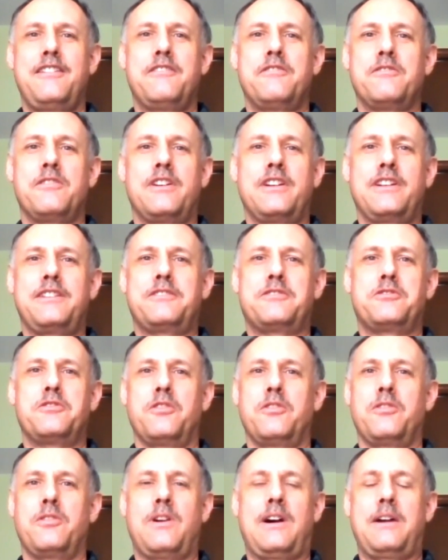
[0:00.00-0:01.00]
right?
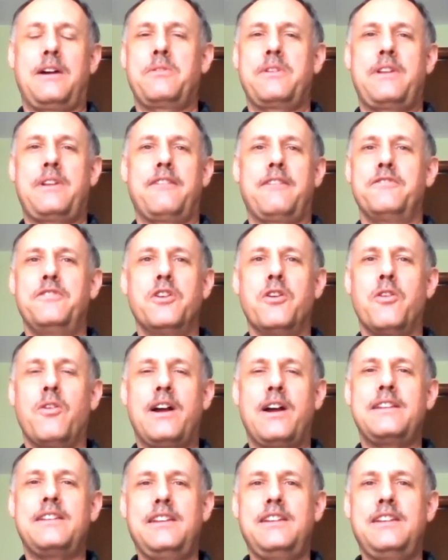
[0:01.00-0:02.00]
So I would have no
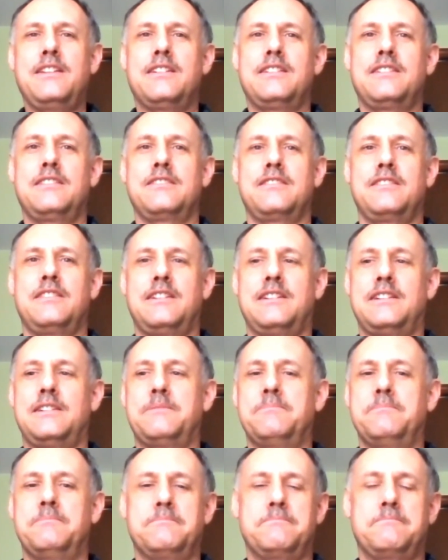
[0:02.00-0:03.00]
idea.
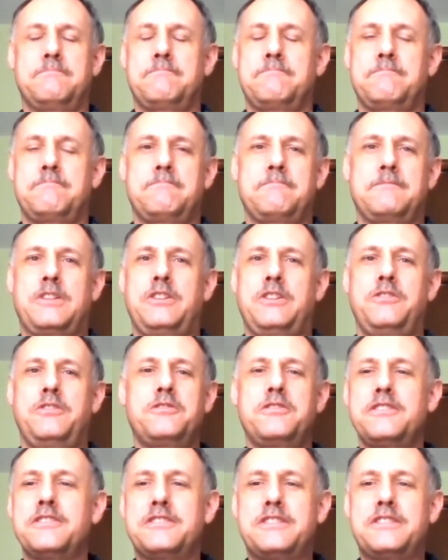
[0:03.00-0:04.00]
You
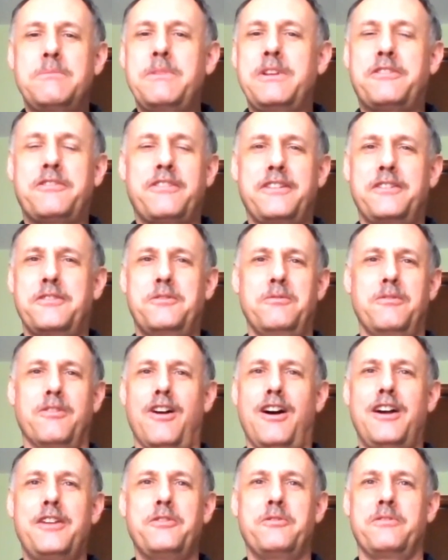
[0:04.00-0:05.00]
should have seen me trying to do
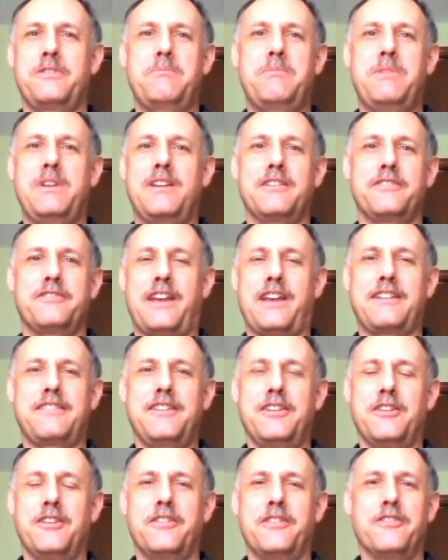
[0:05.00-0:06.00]
laundry because
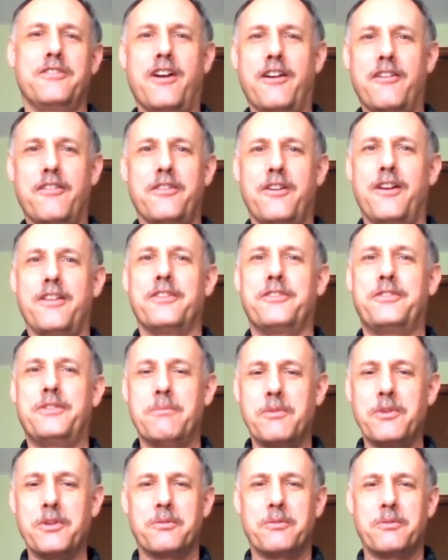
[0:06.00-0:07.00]
all the
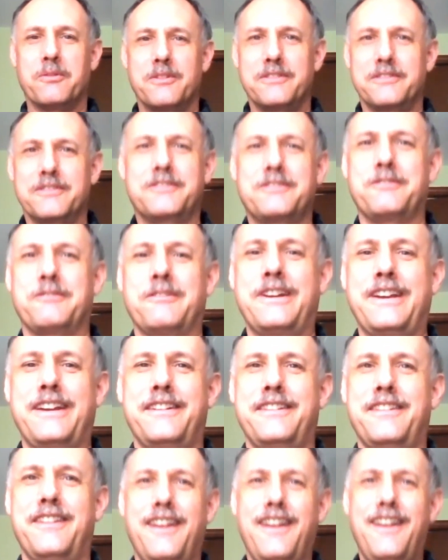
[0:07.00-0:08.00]
symbols were in
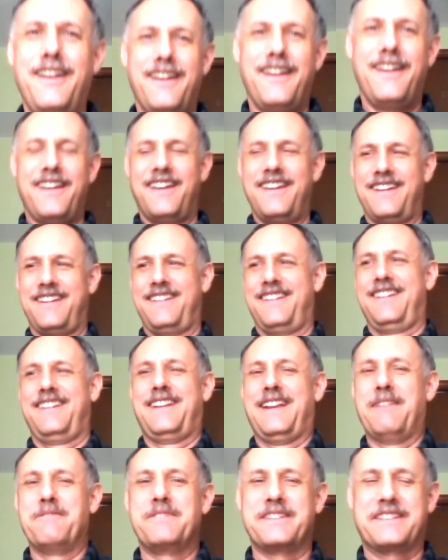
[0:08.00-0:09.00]
Korean.
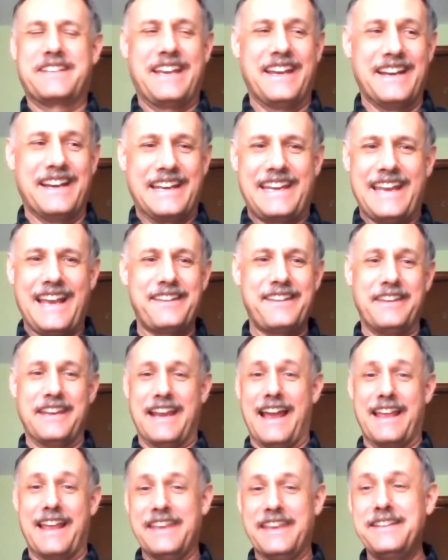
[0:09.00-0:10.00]
I'm just kind of guessing.
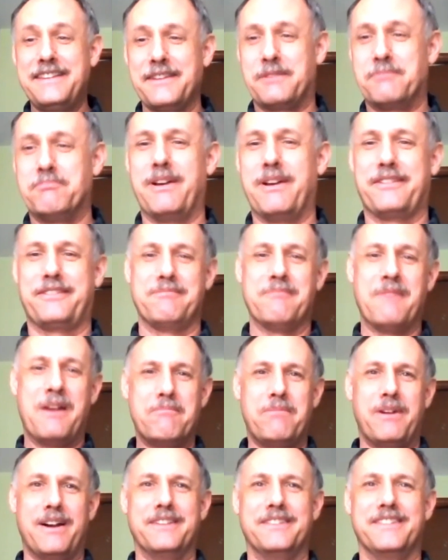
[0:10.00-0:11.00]
I think this bus
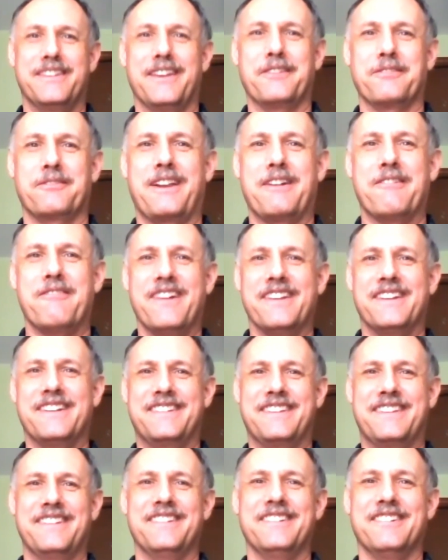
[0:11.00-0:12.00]
button does what I want it
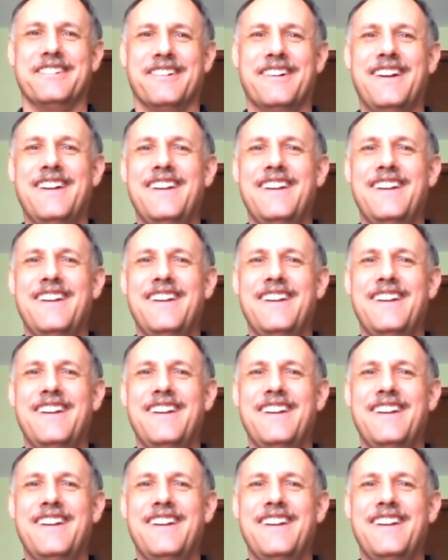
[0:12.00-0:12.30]
to do,